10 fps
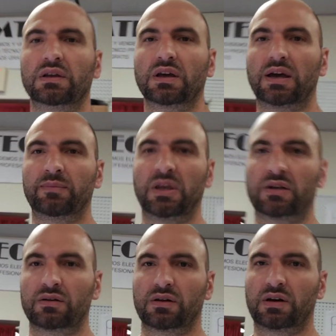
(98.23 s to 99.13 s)
I
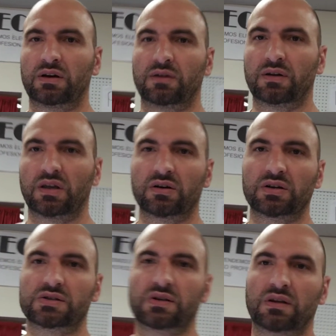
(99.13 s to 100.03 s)
mean, here
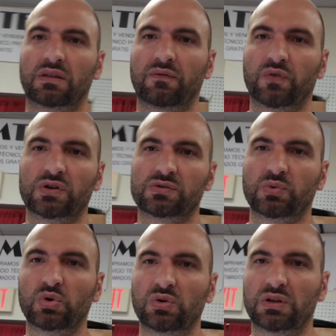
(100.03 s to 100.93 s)
is the first
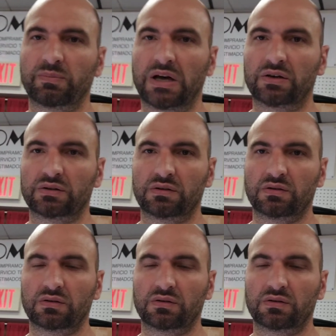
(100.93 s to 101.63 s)
rule about